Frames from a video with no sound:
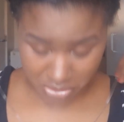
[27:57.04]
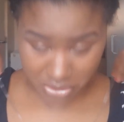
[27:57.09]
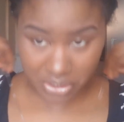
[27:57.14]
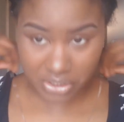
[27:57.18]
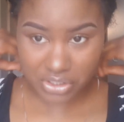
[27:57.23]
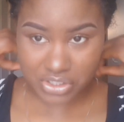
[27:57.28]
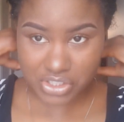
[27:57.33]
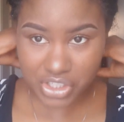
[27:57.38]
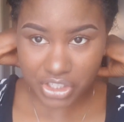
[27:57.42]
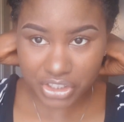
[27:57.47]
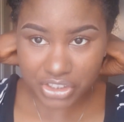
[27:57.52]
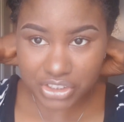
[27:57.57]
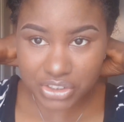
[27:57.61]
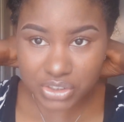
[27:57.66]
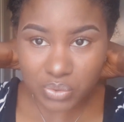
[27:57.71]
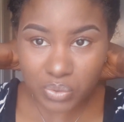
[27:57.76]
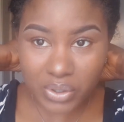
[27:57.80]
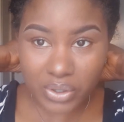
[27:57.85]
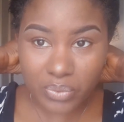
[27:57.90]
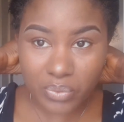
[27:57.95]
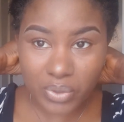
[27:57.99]
going to change?
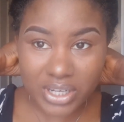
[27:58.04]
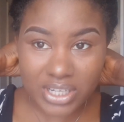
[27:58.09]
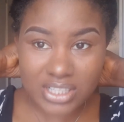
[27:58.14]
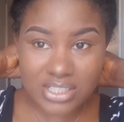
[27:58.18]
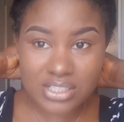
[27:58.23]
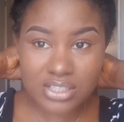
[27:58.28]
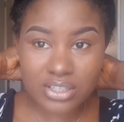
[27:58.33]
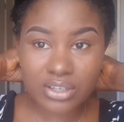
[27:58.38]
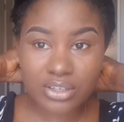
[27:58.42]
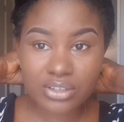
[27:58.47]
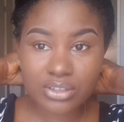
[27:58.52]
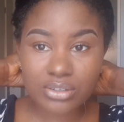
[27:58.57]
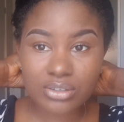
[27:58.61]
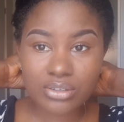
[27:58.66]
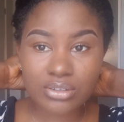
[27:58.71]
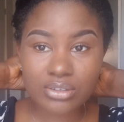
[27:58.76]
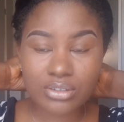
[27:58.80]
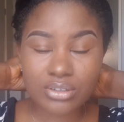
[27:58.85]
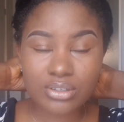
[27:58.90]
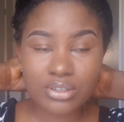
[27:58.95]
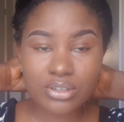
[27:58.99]
When is it going
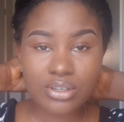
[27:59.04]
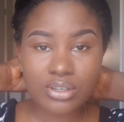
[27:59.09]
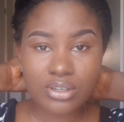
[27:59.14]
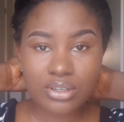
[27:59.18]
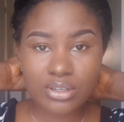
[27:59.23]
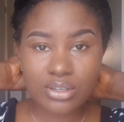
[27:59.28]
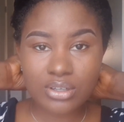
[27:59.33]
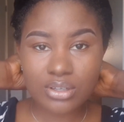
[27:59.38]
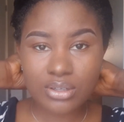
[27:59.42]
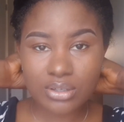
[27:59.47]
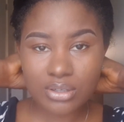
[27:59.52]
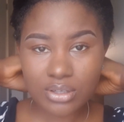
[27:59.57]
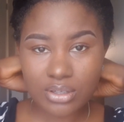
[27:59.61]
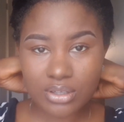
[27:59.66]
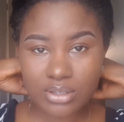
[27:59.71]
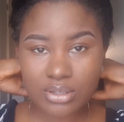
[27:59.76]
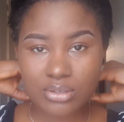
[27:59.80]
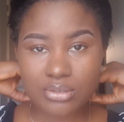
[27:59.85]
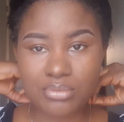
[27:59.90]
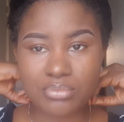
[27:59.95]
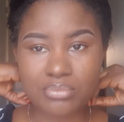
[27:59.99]
to
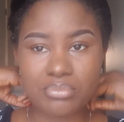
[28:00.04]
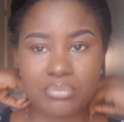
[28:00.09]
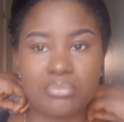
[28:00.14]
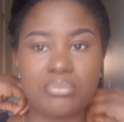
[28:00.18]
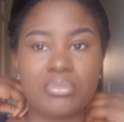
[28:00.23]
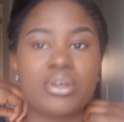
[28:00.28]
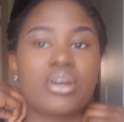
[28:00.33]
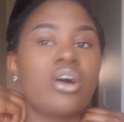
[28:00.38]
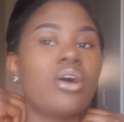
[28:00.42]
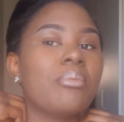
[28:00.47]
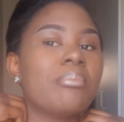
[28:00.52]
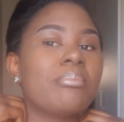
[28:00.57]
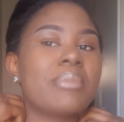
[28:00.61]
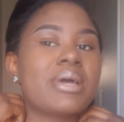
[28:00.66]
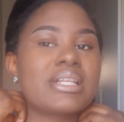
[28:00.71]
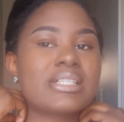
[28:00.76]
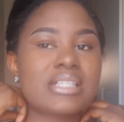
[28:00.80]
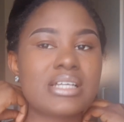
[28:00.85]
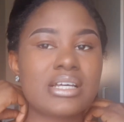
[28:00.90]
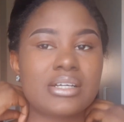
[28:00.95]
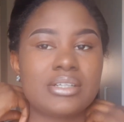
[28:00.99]
become
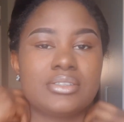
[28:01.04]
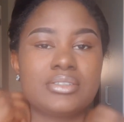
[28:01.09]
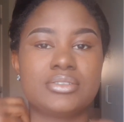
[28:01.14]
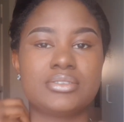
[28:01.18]
better?